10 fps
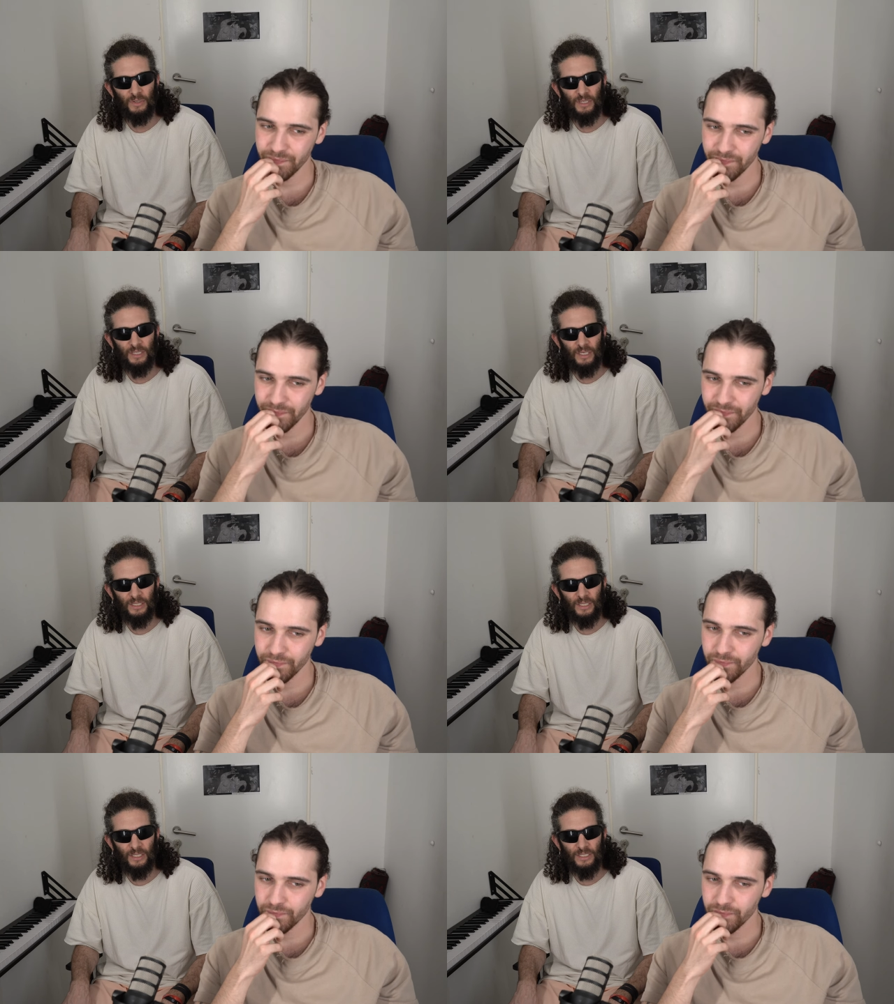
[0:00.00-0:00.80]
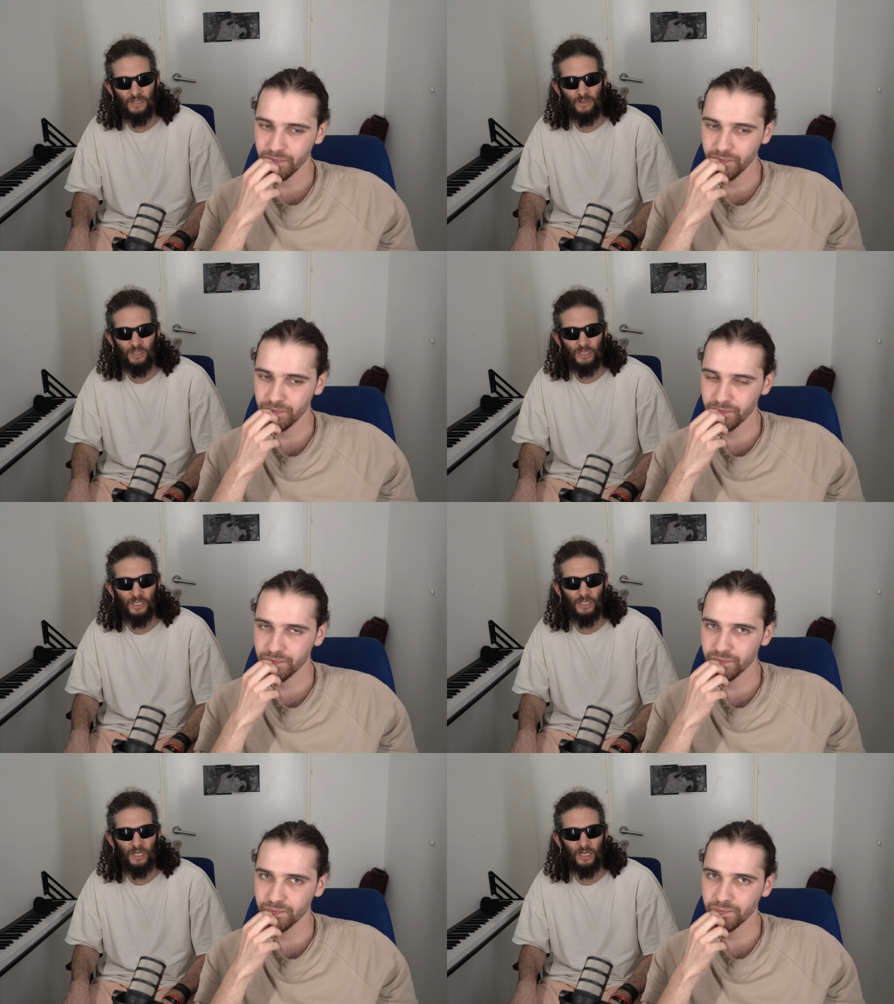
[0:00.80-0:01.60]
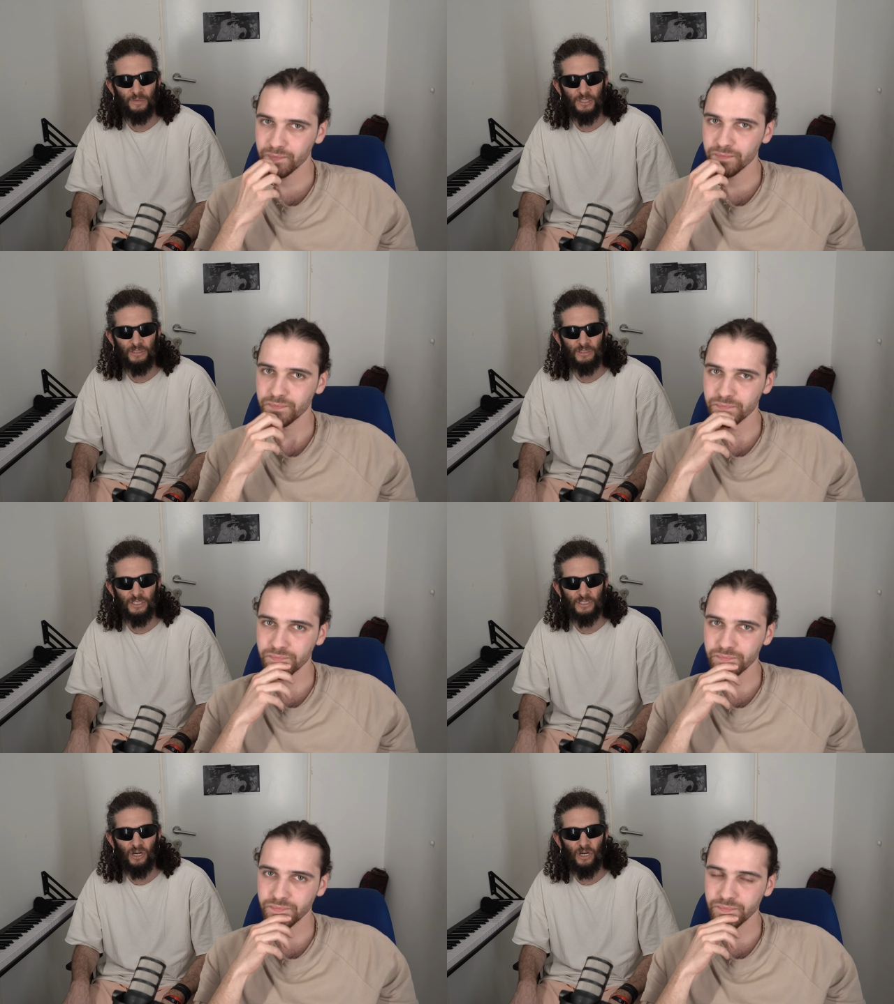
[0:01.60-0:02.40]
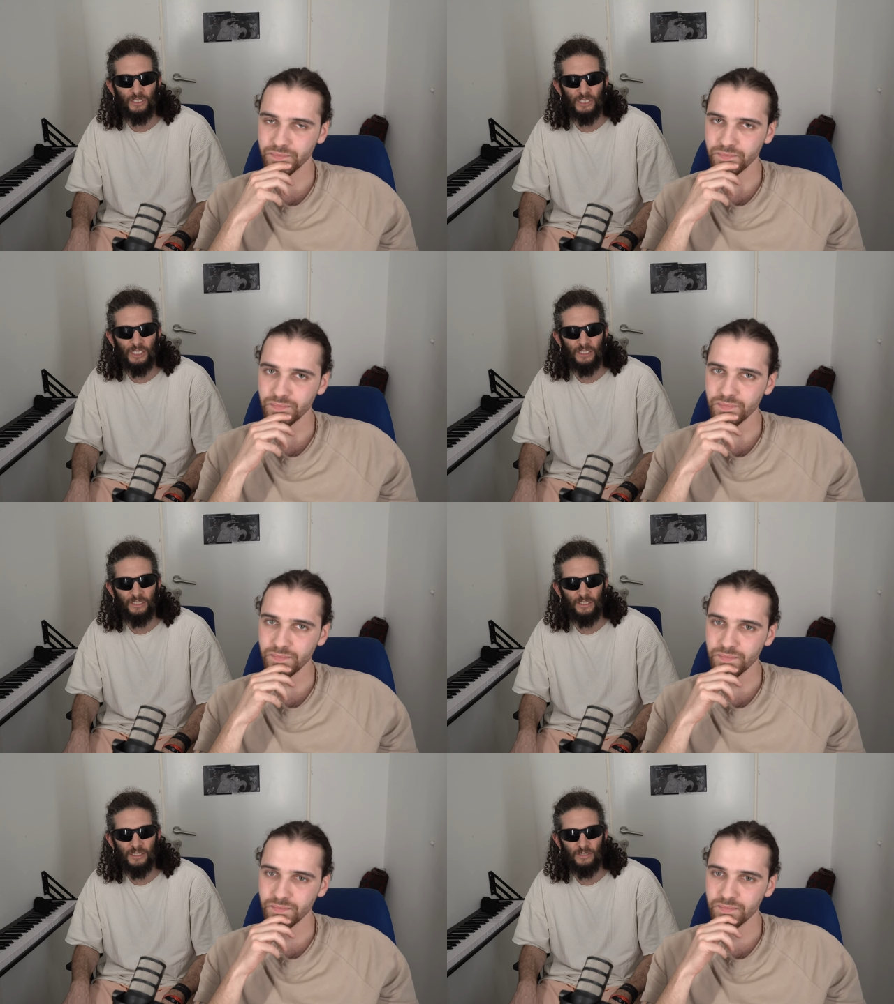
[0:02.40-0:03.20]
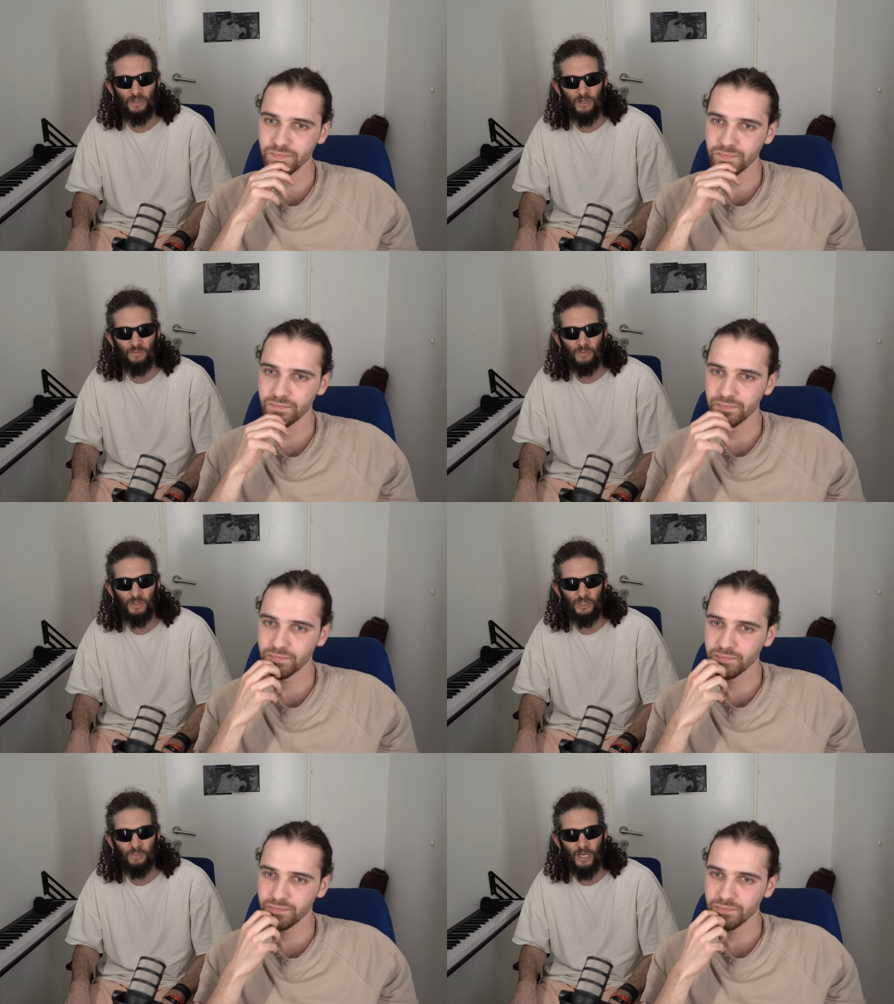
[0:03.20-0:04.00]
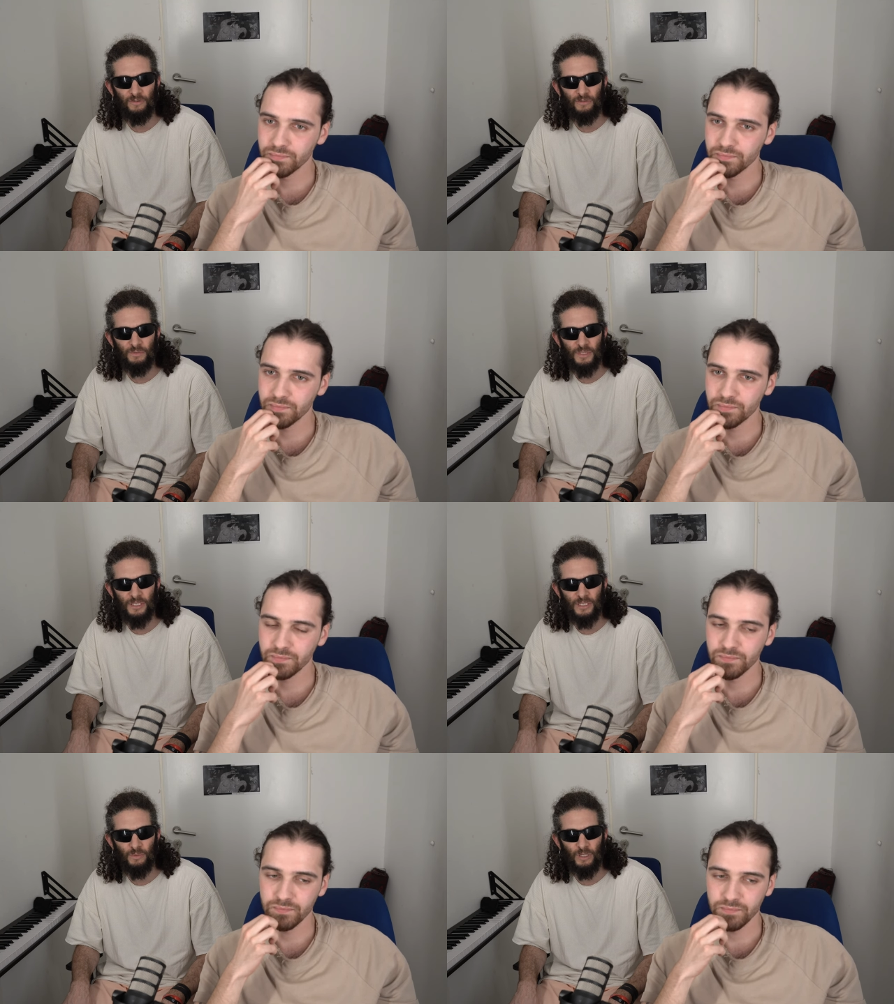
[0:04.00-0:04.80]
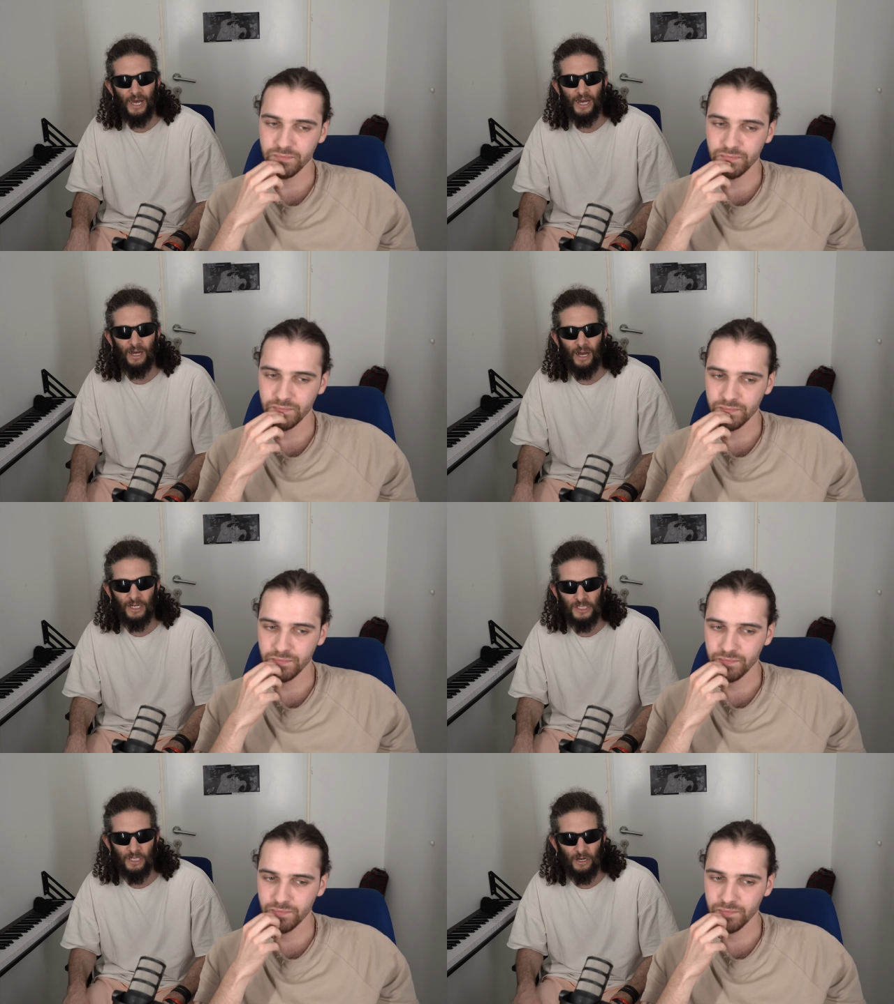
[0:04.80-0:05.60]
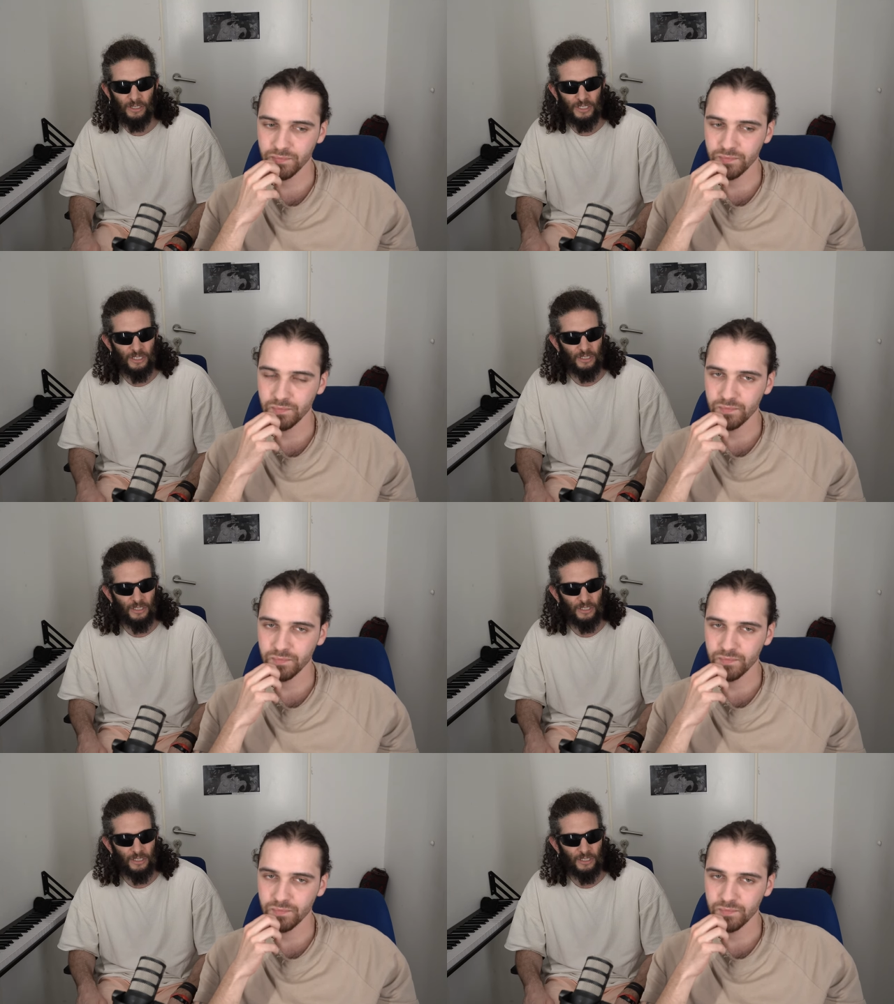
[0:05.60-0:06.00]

Speaker 1: I think it's good in the club, it's good as content, it's good on multi-platforms, and this is what actually artists are